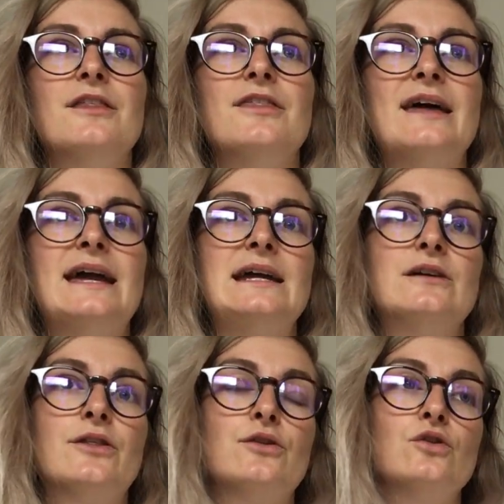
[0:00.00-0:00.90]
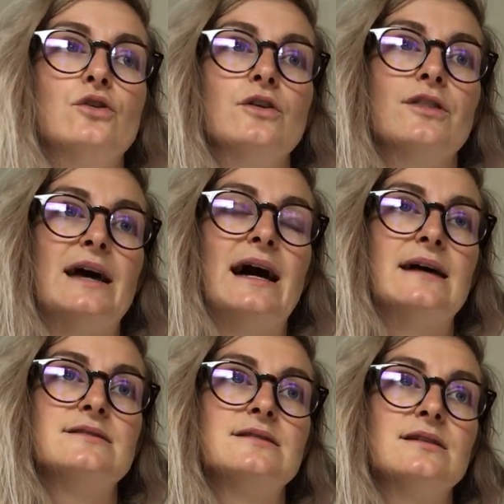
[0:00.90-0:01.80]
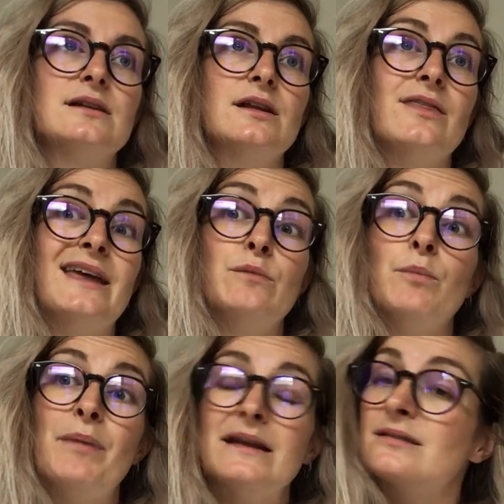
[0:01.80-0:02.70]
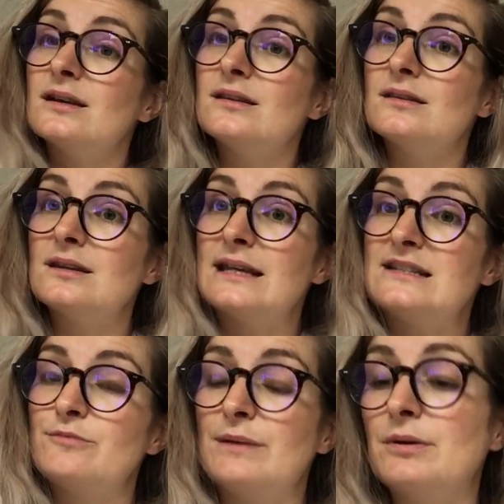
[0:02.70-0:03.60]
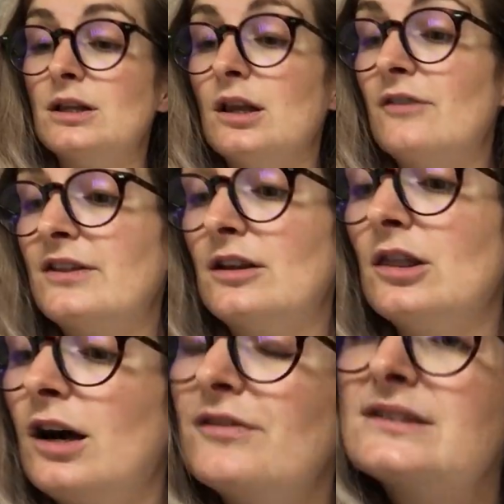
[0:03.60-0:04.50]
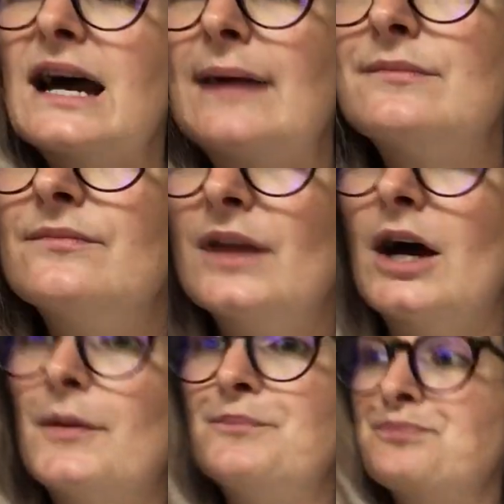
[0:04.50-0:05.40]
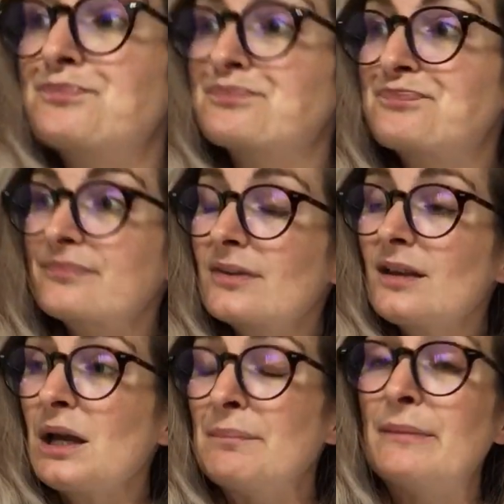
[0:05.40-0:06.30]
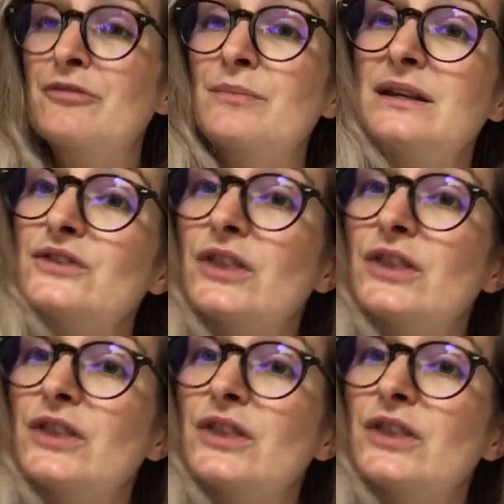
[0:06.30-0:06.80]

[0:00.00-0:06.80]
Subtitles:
they thought that they were better than the native people. A lot of the time, people from these